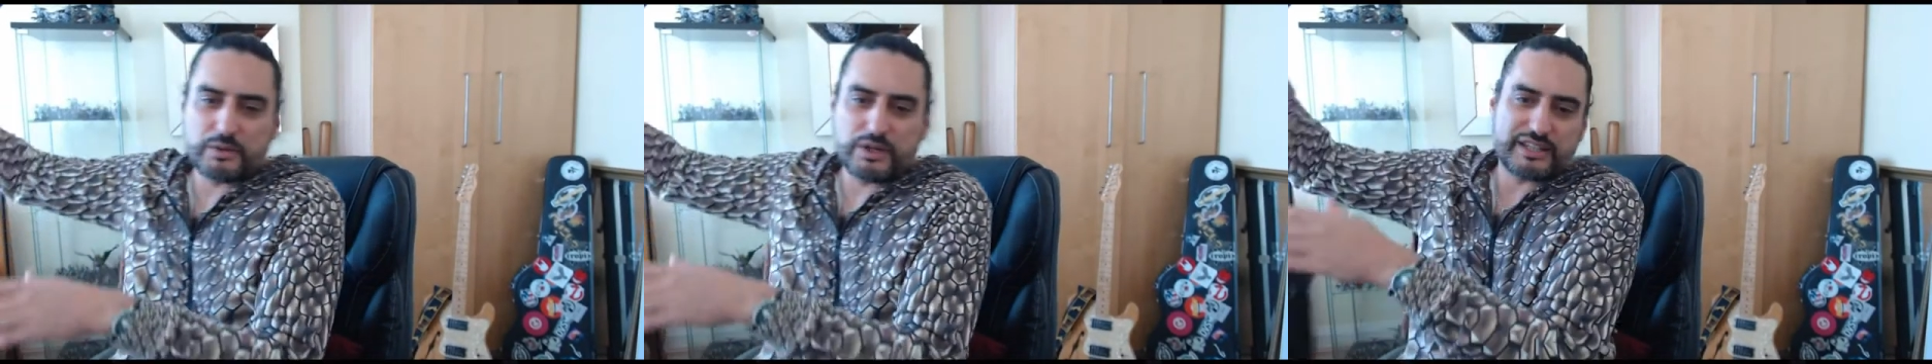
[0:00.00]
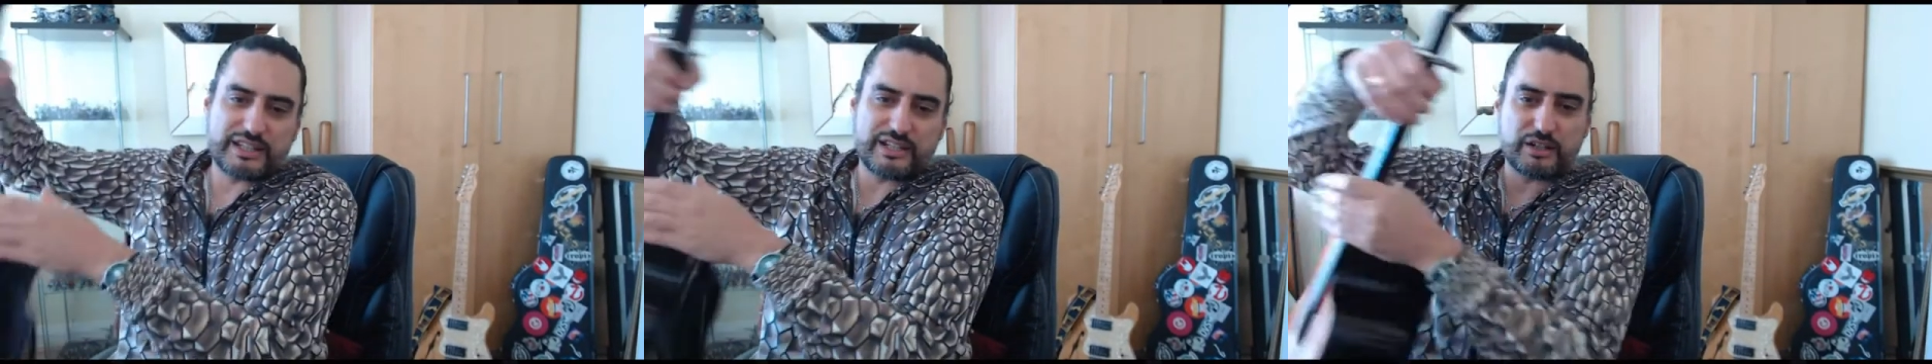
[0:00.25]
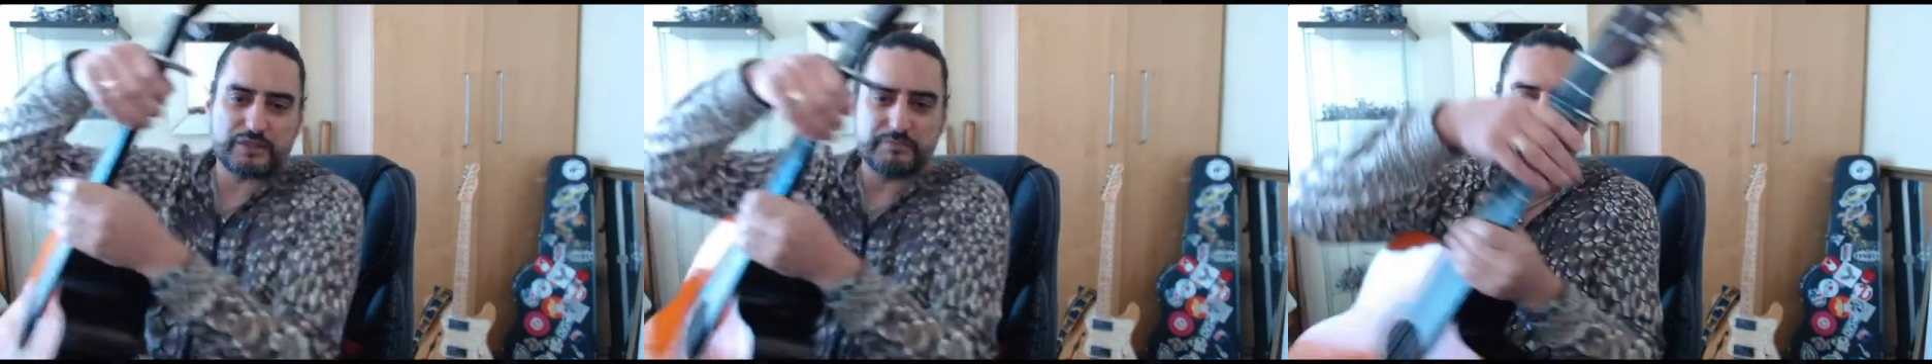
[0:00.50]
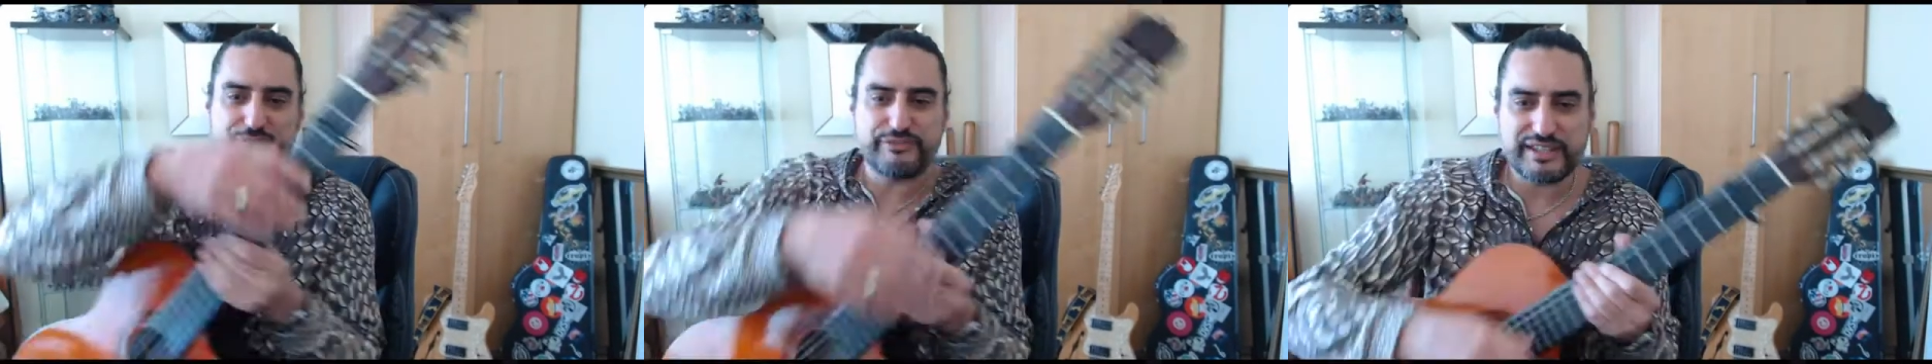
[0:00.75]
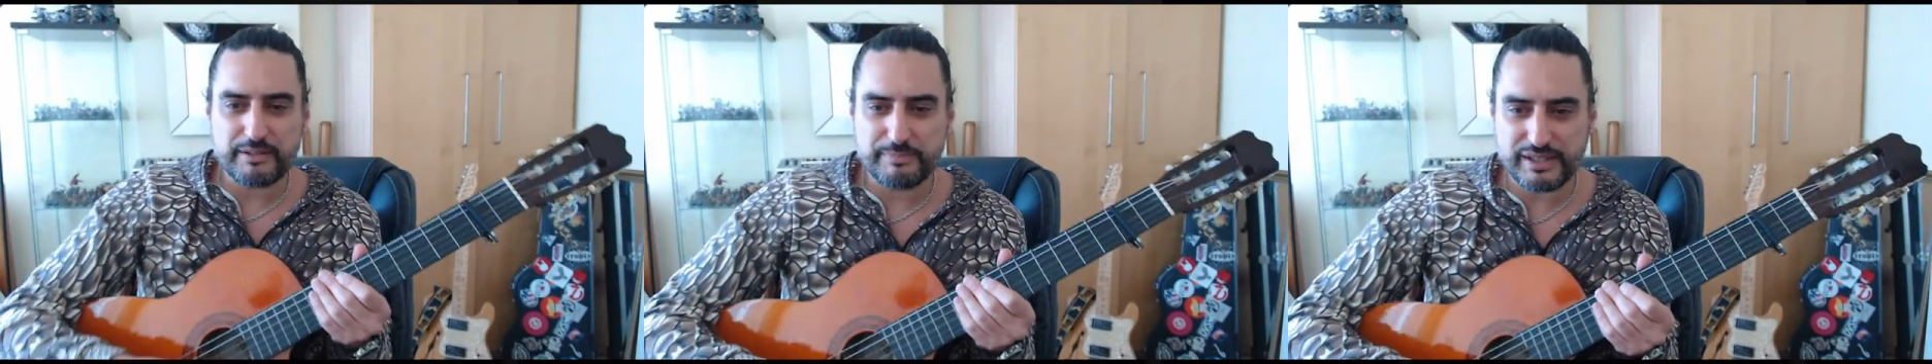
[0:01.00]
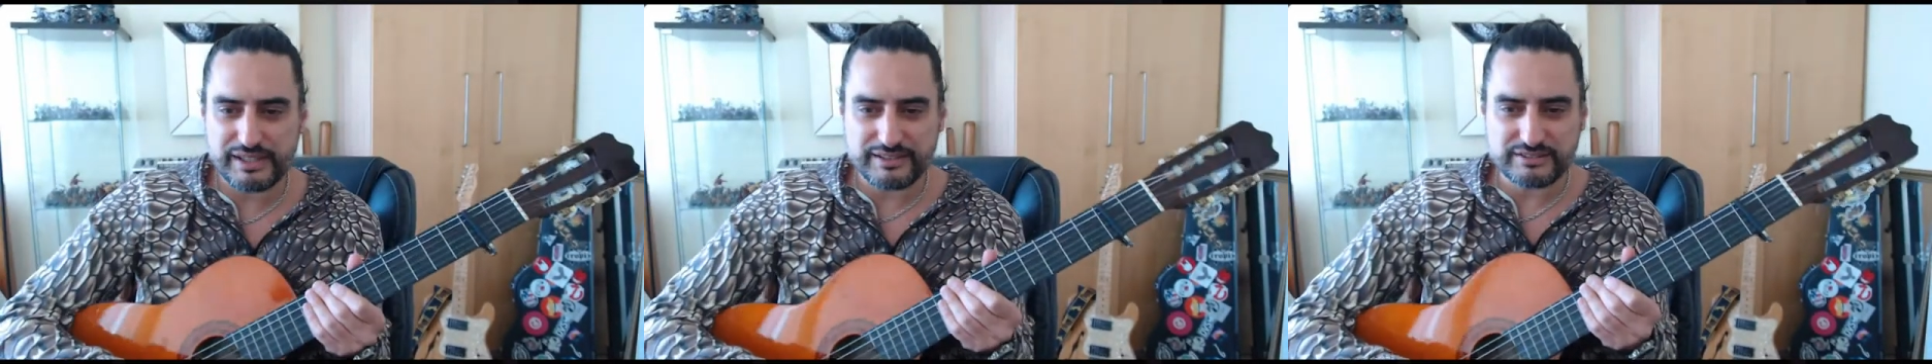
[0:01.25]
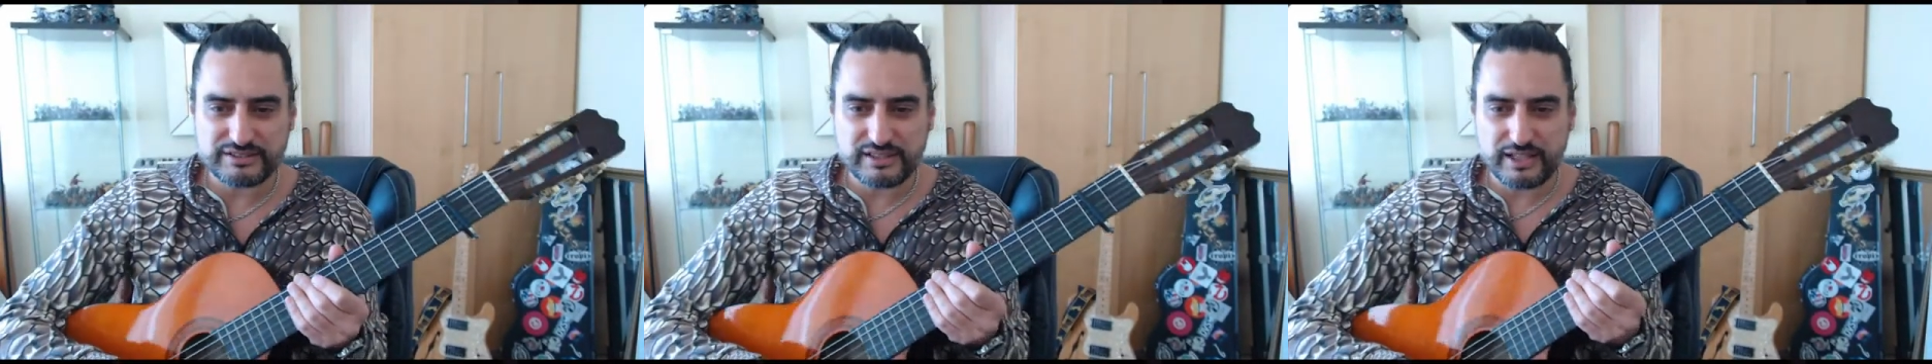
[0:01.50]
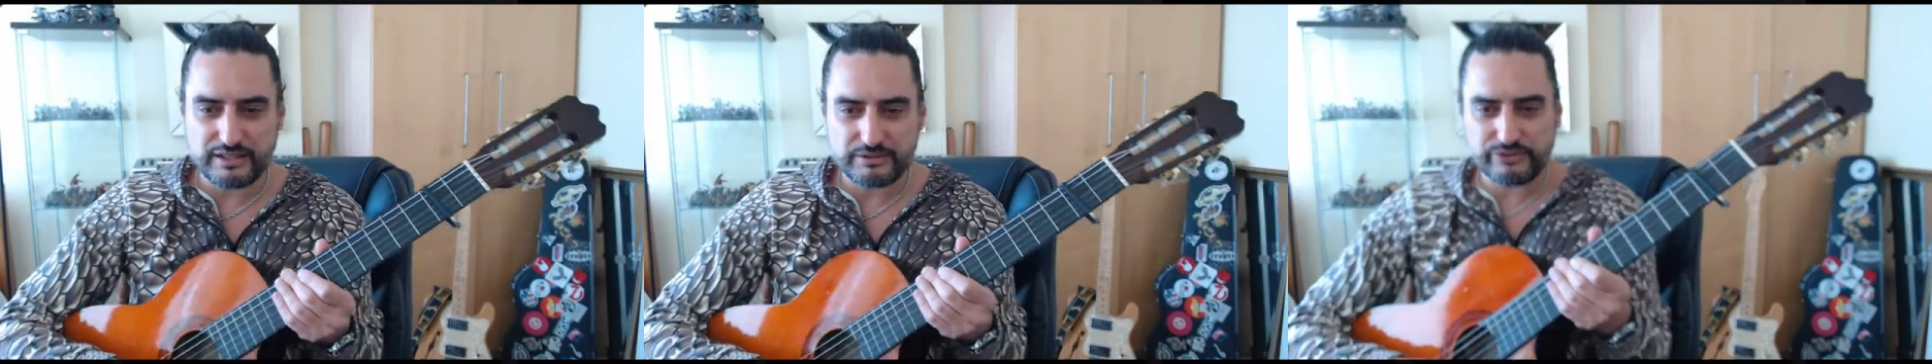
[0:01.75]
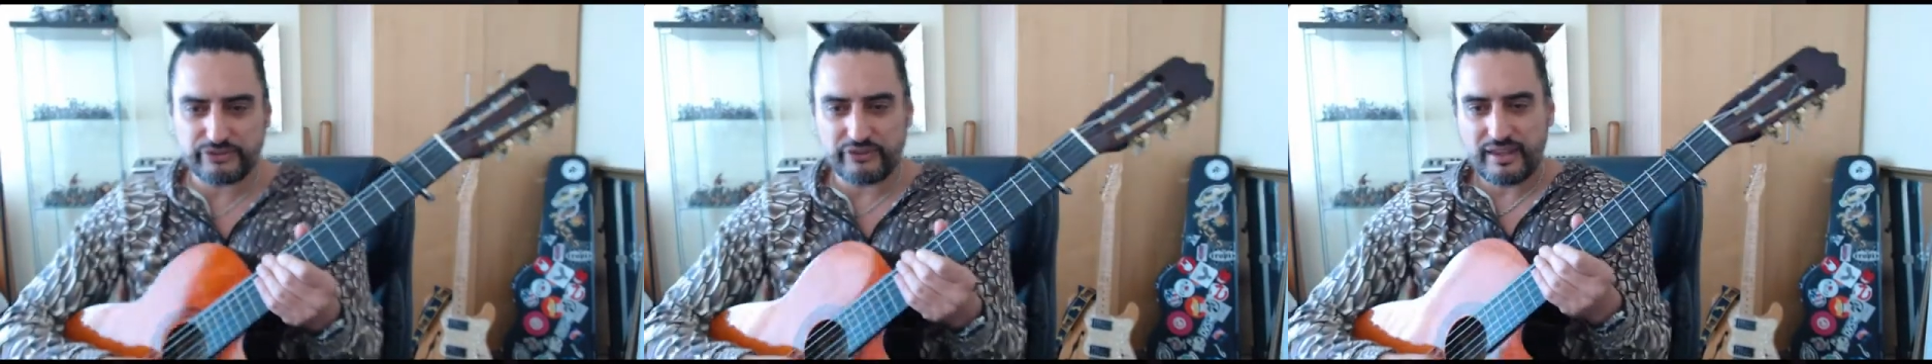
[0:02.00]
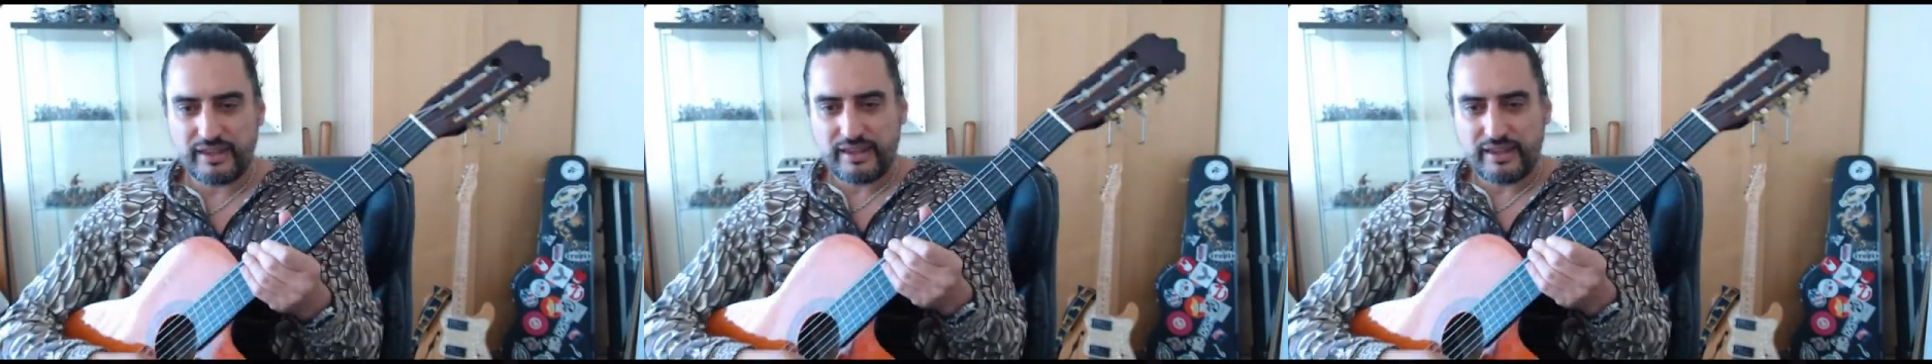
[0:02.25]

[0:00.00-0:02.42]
working on my finger picking skills,